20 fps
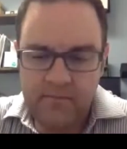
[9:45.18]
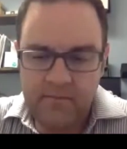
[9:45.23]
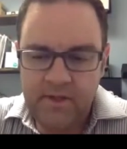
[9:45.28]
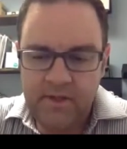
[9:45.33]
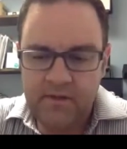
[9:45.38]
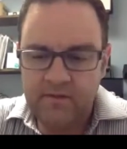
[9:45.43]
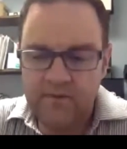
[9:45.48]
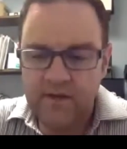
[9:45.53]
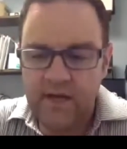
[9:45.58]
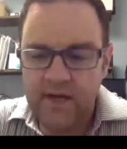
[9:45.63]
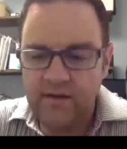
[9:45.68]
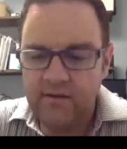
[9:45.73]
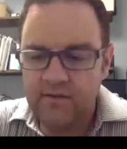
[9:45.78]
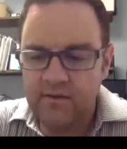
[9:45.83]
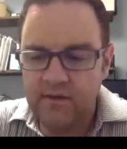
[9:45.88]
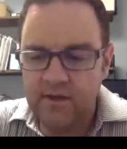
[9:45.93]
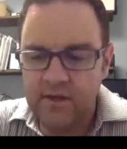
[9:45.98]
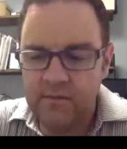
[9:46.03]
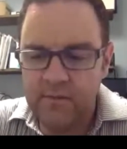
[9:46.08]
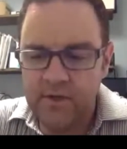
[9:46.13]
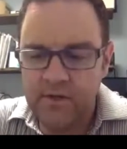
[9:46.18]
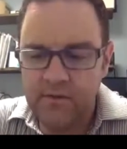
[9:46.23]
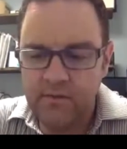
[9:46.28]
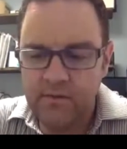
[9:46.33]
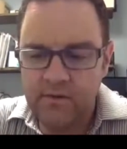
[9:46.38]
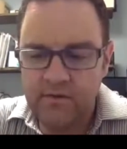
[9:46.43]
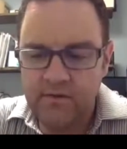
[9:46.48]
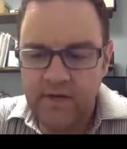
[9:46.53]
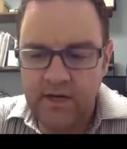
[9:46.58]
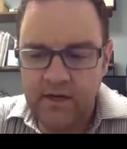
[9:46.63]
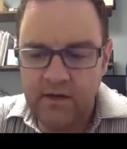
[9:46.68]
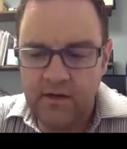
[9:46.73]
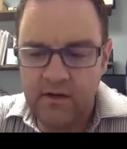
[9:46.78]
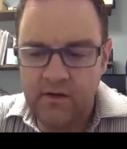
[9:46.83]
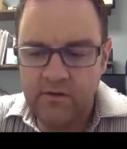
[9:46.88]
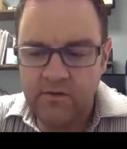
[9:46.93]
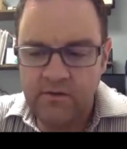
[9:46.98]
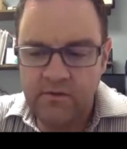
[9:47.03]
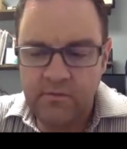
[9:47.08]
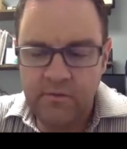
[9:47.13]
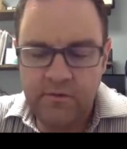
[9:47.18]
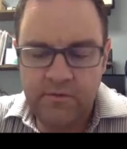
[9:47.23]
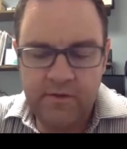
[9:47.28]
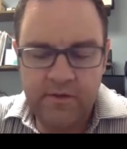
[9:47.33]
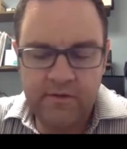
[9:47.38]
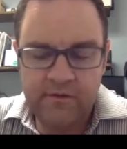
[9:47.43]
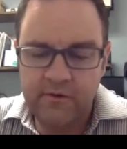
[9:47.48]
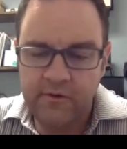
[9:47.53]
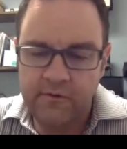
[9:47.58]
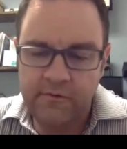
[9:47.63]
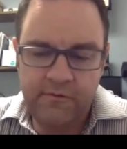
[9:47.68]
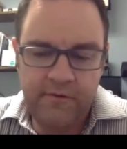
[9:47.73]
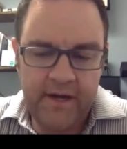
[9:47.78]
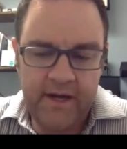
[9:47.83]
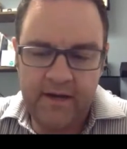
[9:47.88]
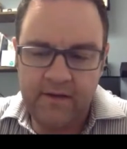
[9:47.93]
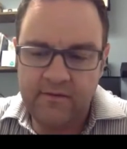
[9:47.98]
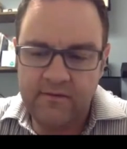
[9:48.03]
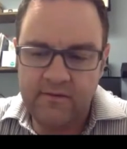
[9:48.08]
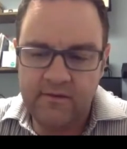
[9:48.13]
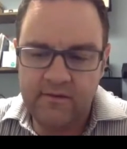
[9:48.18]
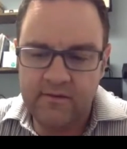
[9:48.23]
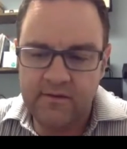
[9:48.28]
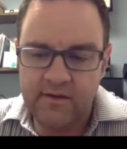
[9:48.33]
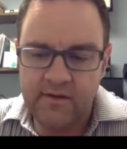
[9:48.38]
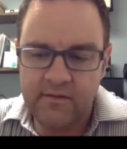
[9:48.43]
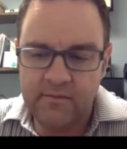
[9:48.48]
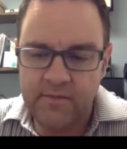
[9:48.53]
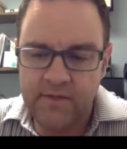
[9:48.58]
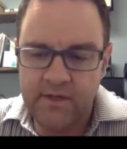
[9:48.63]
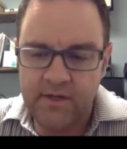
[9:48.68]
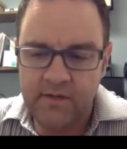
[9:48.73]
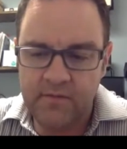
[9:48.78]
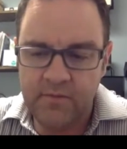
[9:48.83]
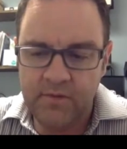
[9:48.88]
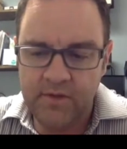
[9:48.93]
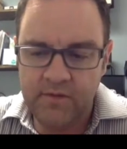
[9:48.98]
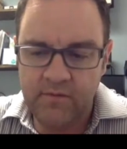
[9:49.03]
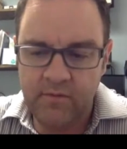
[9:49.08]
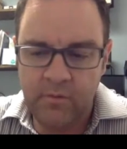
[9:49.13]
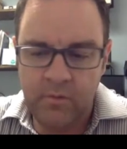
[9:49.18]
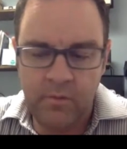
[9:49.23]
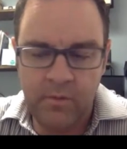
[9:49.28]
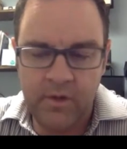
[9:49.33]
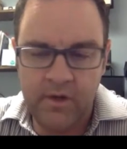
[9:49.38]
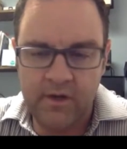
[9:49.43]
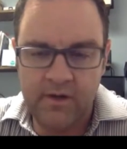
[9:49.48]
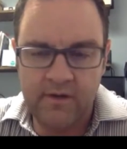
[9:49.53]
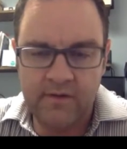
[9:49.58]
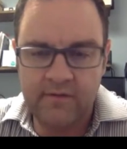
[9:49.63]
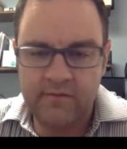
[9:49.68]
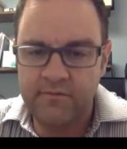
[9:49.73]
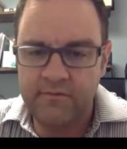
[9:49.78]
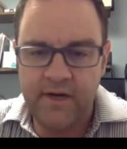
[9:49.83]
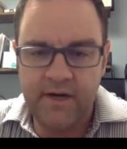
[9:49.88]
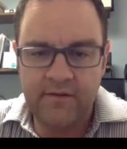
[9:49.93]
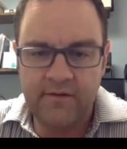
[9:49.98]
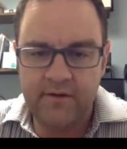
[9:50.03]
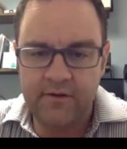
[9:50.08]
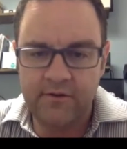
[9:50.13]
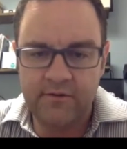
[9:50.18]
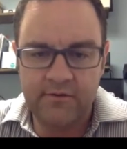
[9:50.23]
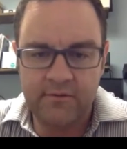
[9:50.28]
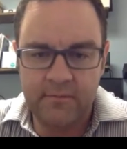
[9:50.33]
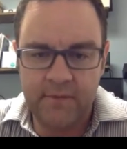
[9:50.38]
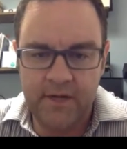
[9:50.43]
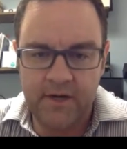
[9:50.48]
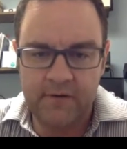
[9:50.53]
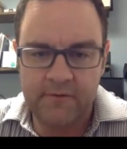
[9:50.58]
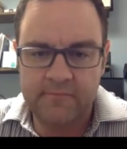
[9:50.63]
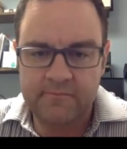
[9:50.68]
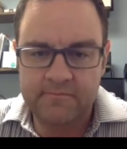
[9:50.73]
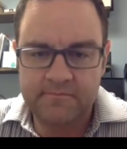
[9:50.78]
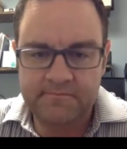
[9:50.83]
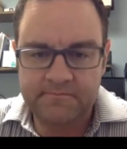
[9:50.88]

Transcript: mean, the sky's the limit. The technology is moving so fast, it's going to be unbelievable where it is in 5 years from now.